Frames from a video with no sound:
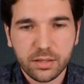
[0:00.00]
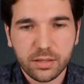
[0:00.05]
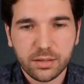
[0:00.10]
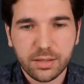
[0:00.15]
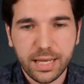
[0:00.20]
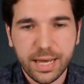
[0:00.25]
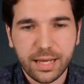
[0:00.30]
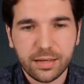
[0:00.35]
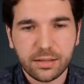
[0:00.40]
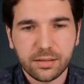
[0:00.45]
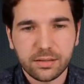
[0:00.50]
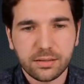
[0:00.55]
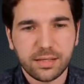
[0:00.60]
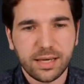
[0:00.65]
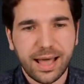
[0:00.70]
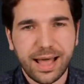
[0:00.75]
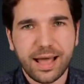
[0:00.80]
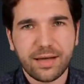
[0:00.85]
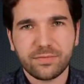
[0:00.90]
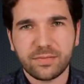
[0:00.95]
that
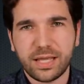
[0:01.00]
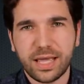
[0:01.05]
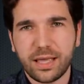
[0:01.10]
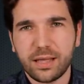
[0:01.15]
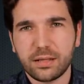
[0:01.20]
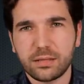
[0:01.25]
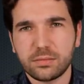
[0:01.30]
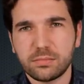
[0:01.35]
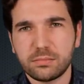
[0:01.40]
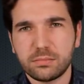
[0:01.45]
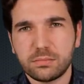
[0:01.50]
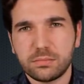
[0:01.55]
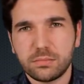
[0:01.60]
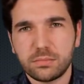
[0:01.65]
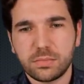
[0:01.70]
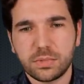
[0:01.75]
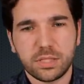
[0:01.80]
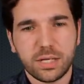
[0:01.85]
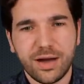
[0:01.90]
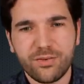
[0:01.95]
the Afghan
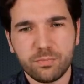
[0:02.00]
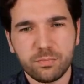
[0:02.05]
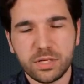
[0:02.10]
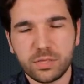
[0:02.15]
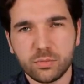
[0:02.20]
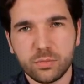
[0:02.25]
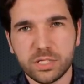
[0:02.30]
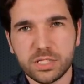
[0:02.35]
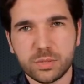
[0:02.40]
government